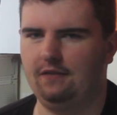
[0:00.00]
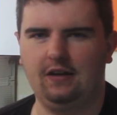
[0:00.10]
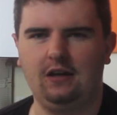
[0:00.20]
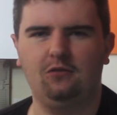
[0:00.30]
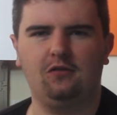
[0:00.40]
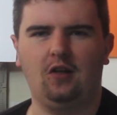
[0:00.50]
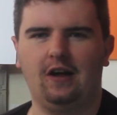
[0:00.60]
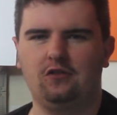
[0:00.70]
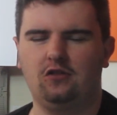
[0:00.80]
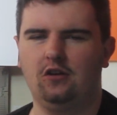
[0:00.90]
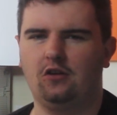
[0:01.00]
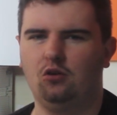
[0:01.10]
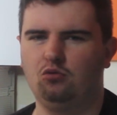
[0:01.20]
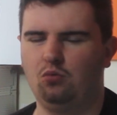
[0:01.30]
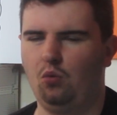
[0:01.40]
I think it was last year,
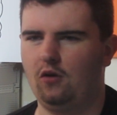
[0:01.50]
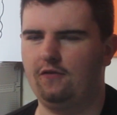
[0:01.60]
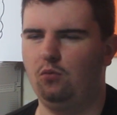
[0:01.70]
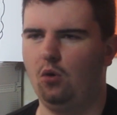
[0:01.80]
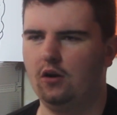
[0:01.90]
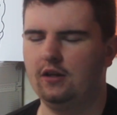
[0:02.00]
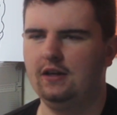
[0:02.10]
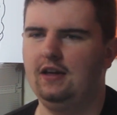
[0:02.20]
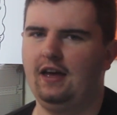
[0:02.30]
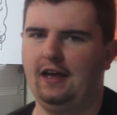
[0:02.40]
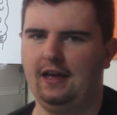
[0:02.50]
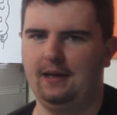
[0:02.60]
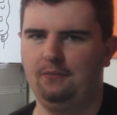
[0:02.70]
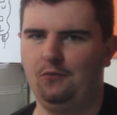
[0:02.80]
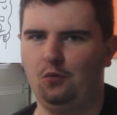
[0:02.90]
called
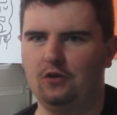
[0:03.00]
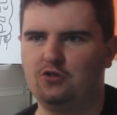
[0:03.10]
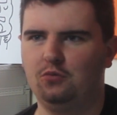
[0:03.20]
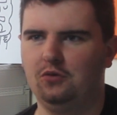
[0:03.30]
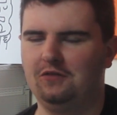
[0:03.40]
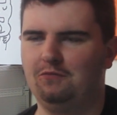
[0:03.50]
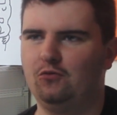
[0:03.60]
WHARFWHIT, which was